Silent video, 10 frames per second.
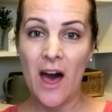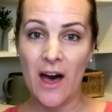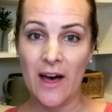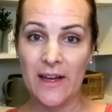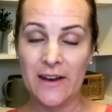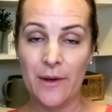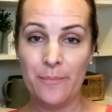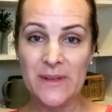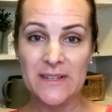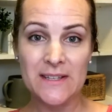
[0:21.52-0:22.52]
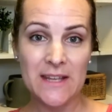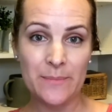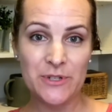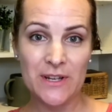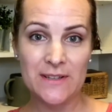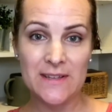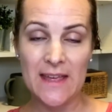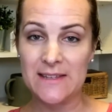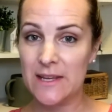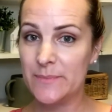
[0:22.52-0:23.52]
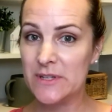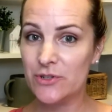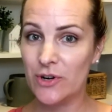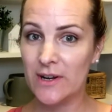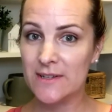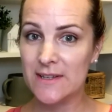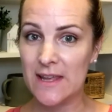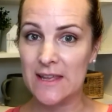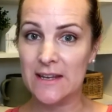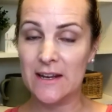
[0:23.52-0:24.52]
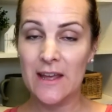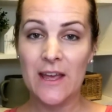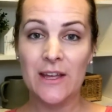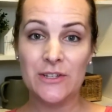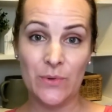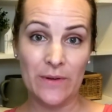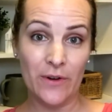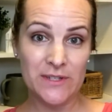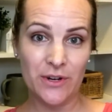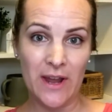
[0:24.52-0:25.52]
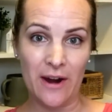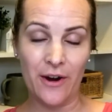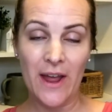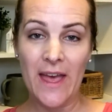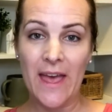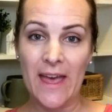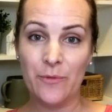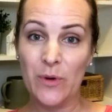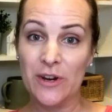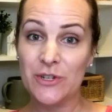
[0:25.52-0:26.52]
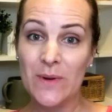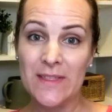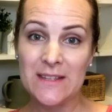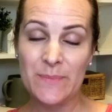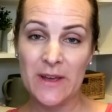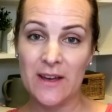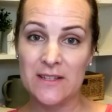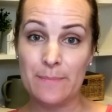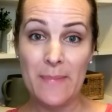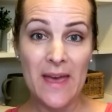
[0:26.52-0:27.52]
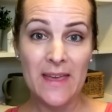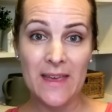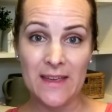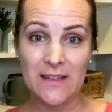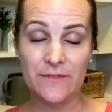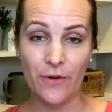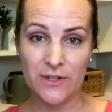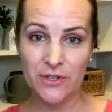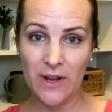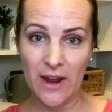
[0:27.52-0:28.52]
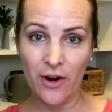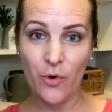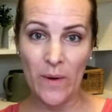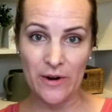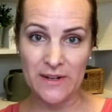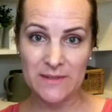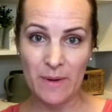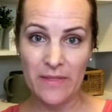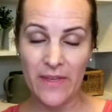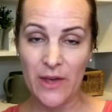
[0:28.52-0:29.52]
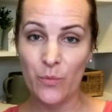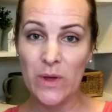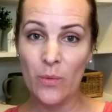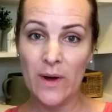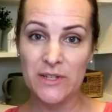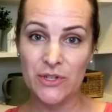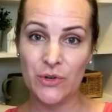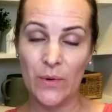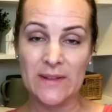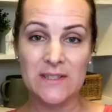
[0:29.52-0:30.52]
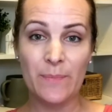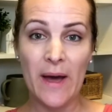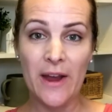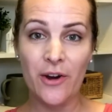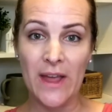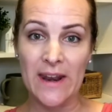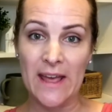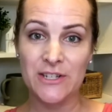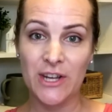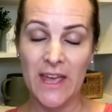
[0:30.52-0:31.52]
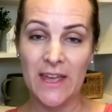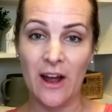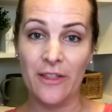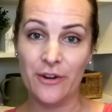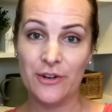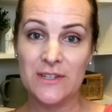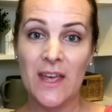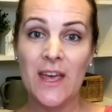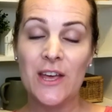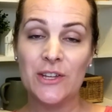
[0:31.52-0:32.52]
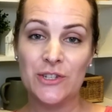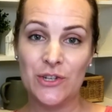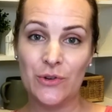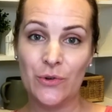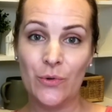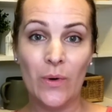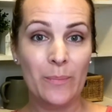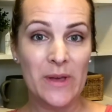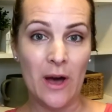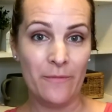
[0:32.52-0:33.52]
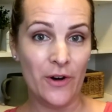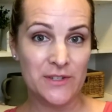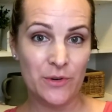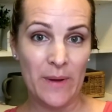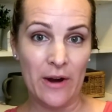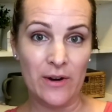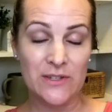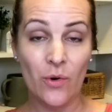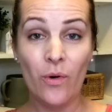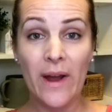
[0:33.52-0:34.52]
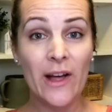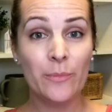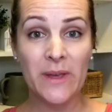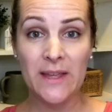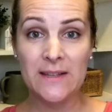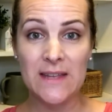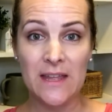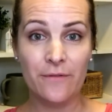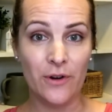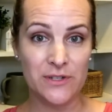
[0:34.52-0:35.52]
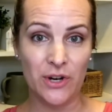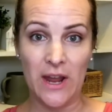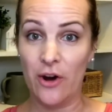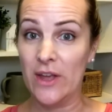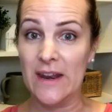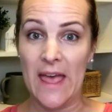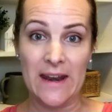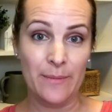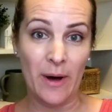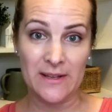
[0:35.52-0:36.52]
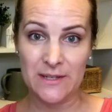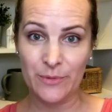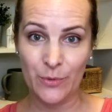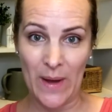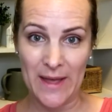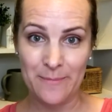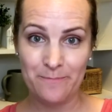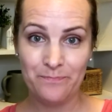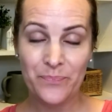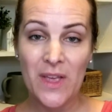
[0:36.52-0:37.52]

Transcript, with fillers: on misconceptions and tips and tricks in doing foster care. And we are doing this because May is Foster Care Awareness Month, and we want to inspire and educate others to become foster parents or help kids in foster care in any possible way.